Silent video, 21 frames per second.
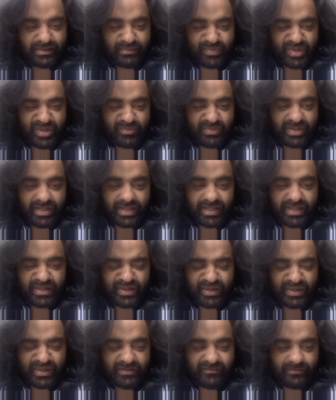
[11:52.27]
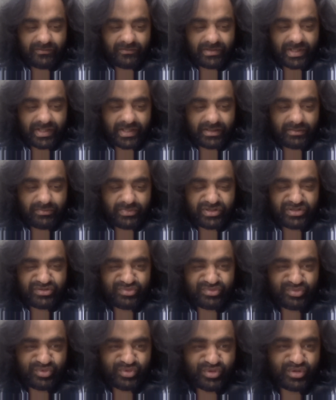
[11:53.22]
maybe I can give you like a
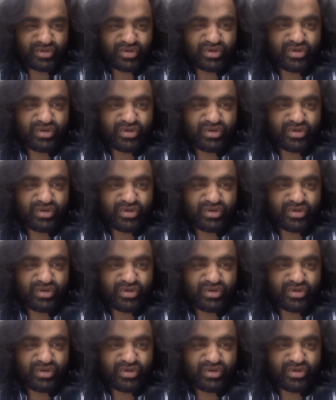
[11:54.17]
bit more